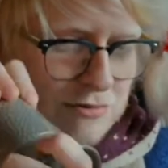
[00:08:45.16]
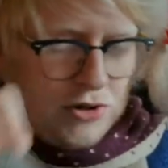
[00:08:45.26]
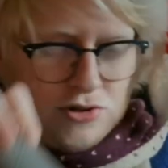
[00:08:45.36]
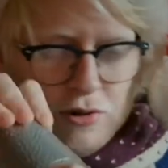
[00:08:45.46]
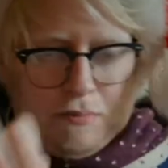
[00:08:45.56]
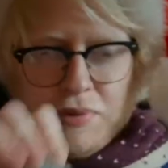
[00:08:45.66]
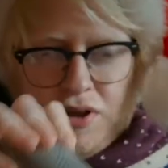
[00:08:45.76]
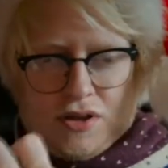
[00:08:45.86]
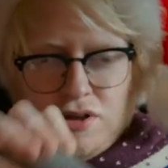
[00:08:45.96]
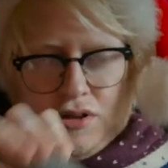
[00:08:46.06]
what
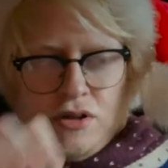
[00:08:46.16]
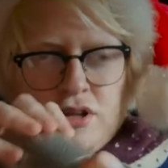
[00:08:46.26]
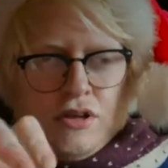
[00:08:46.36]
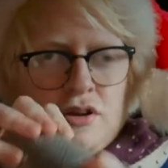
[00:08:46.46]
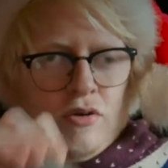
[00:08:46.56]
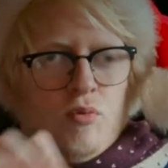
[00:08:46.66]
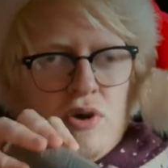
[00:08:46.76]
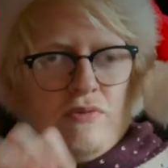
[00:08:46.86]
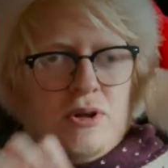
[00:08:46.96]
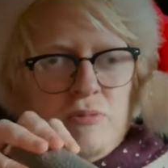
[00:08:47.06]
number
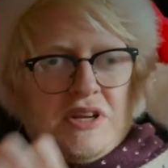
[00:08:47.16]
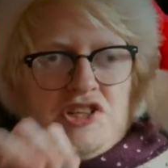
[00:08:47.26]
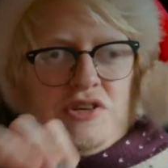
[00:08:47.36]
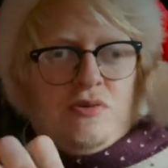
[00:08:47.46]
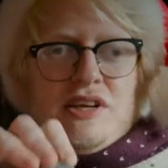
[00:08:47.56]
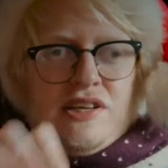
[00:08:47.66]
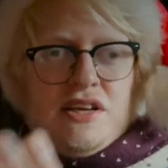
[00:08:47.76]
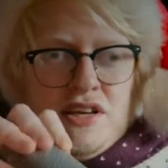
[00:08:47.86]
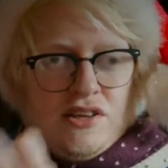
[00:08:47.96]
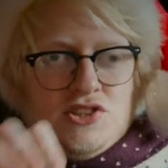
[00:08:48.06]
we will be doing
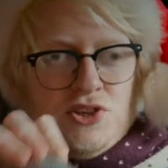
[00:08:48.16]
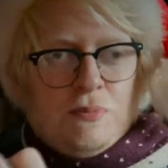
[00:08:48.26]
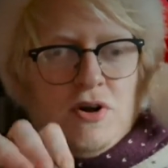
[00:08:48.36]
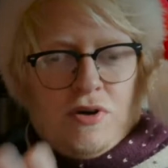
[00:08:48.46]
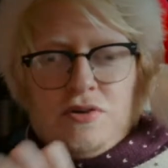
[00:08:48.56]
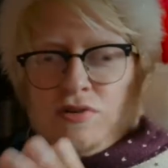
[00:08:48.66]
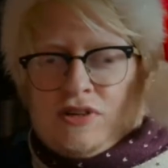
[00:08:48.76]
tomorrow.